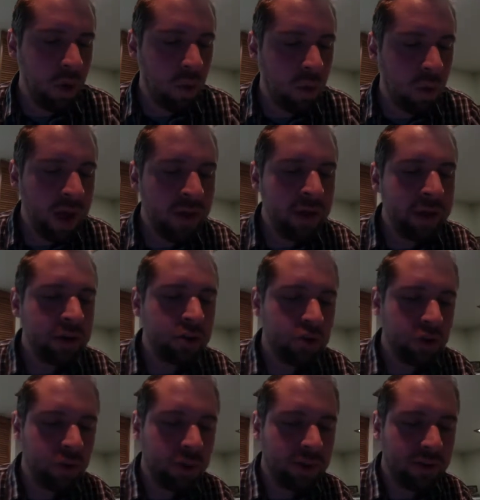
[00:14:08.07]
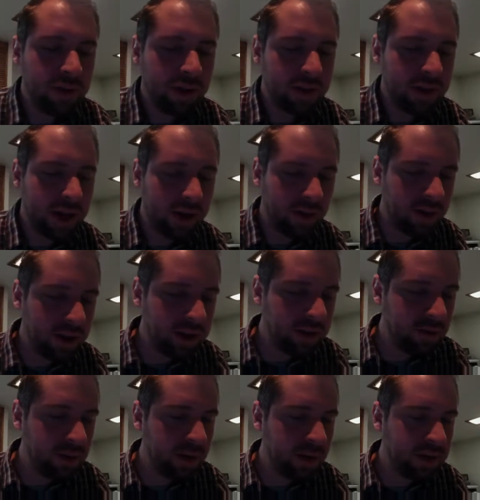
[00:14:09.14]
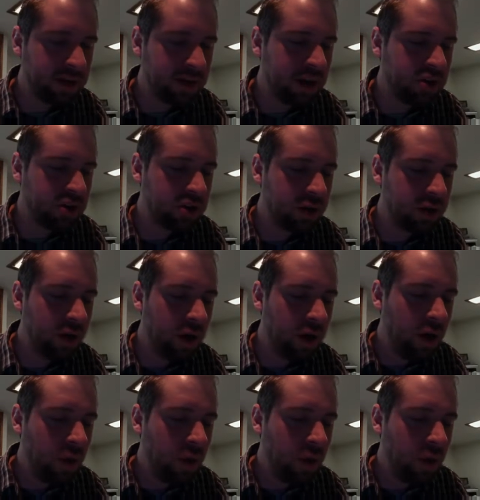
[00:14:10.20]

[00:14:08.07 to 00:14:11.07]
Why then should we think that collectively as a nation,